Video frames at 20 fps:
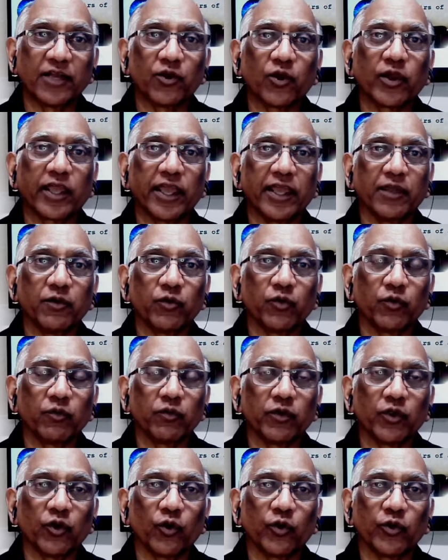okay,
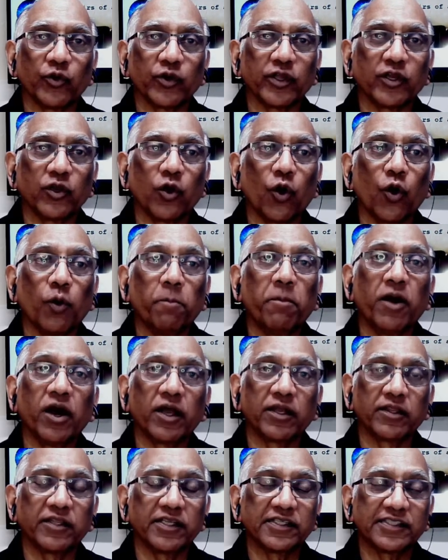you can go,
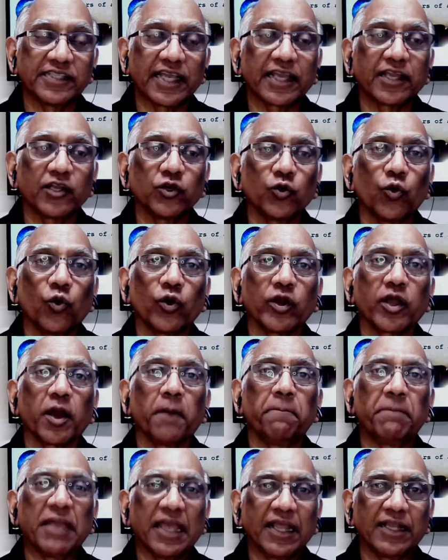but the second court
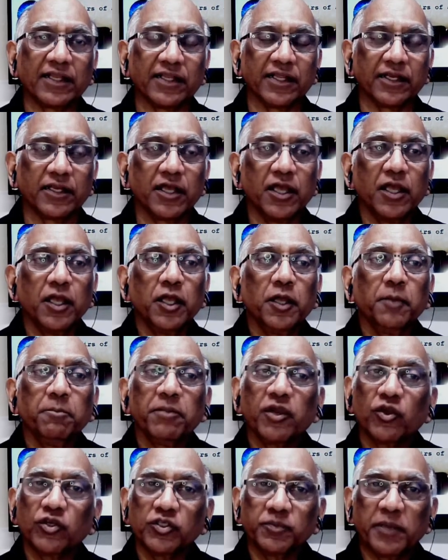upheld it,
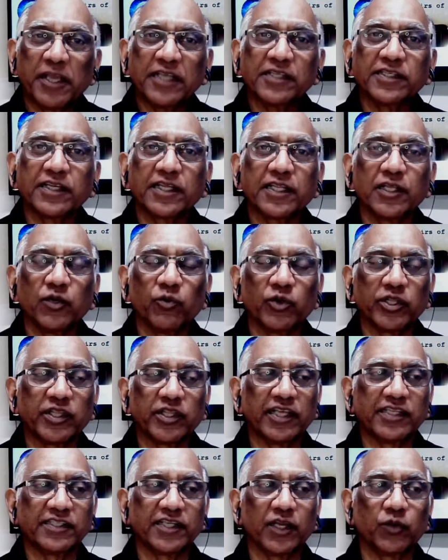because basically what they
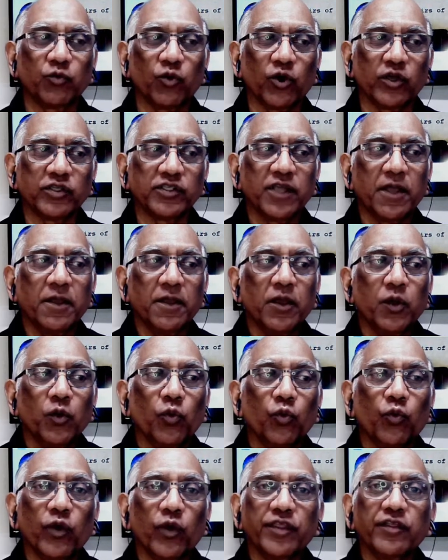said was,
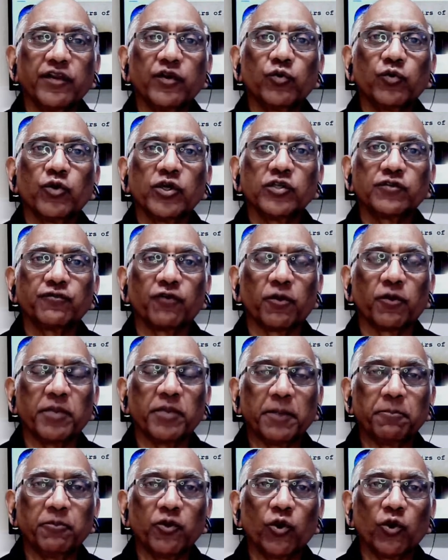whether it was from
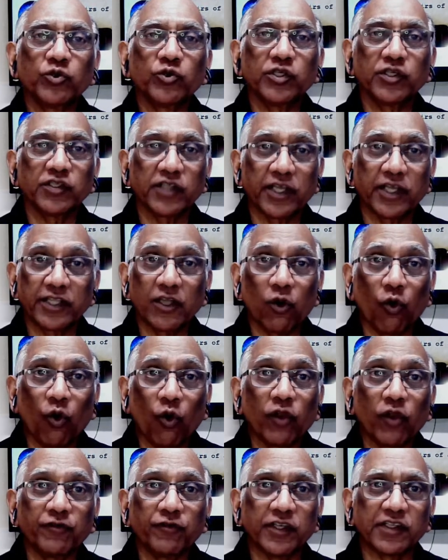hypnosis, and all
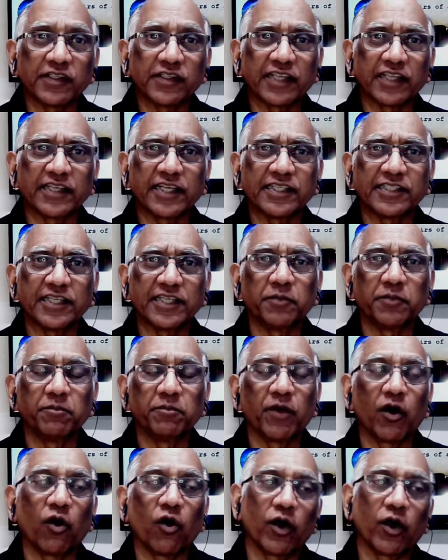of this, as I said
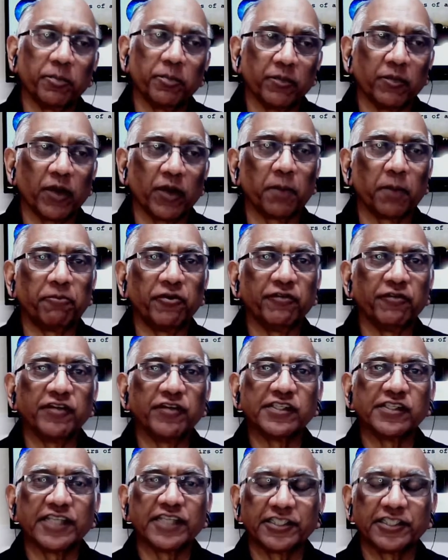on a previous
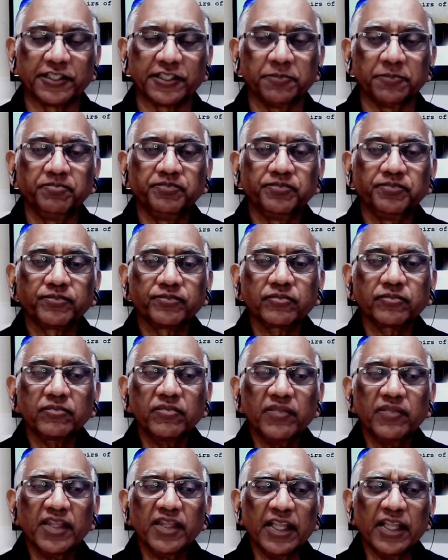session,
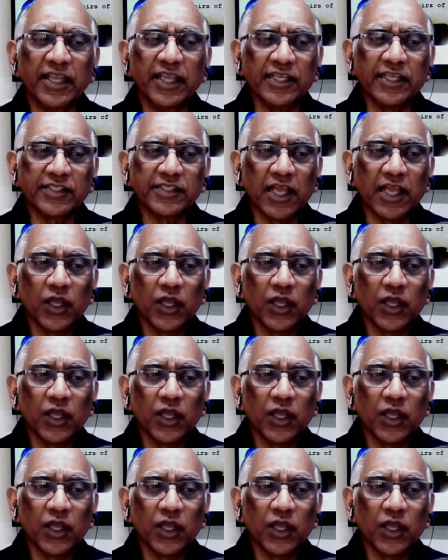is